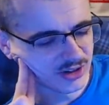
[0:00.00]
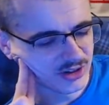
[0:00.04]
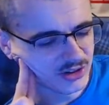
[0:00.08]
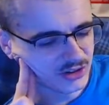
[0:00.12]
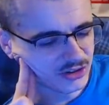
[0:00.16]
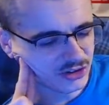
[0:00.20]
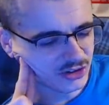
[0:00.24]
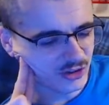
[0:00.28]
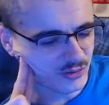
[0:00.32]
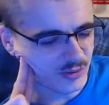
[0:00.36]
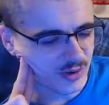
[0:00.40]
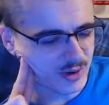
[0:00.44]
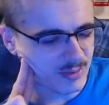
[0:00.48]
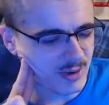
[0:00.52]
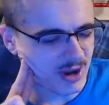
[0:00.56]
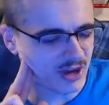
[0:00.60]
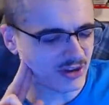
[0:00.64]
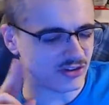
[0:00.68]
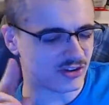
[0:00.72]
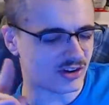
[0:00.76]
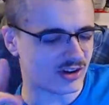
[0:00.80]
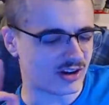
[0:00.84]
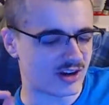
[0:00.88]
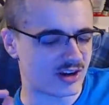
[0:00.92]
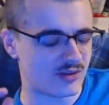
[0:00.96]
So we
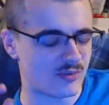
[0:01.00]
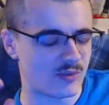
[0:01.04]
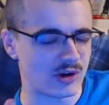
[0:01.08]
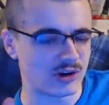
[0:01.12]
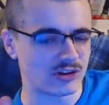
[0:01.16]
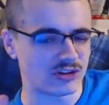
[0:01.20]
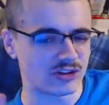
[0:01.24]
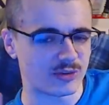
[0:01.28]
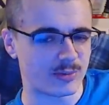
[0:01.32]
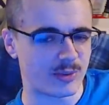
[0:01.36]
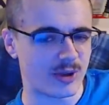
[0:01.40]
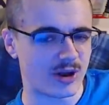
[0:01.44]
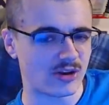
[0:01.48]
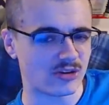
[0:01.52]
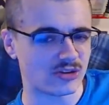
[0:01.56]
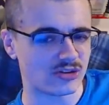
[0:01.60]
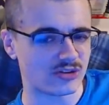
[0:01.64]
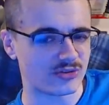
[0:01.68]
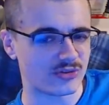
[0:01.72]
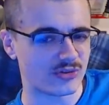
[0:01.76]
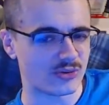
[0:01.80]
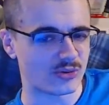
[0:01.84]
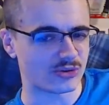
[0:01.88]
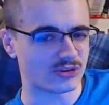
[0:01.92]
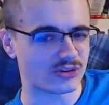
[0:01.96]
basically went to the
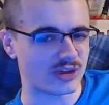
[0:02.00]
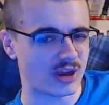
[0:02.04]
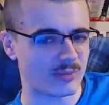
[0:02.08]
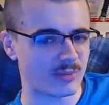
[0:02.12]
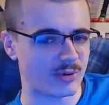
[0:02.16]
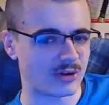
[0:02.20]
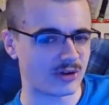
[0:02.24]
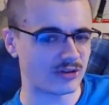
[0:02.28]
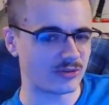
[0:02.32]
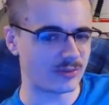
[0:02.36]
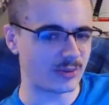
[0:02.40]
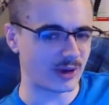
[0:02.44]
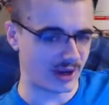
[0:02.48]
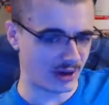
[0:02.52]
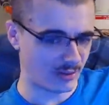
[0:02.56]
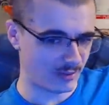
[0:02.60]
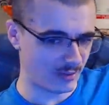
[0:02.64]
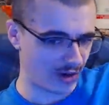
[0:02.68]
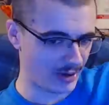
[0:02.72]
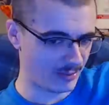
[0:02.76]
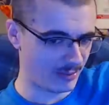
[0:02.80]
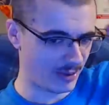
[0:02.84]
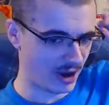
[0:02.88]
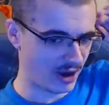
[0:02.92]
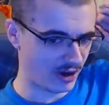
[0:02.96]
Parcel Force depot to pick up
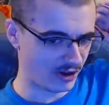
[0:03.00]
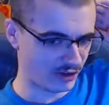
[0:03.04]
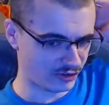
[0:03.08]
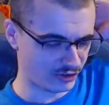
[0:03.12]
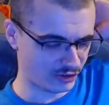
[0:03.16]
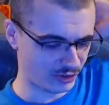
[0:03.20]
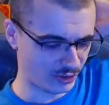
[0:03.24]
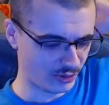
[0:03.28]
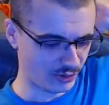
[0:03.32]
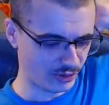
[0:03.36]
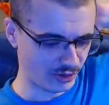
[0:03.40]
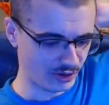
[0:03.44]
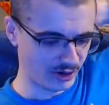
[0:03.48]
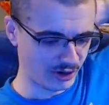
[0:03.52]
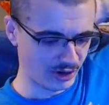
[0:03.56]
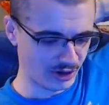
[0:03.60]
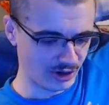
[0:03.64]
my parcel,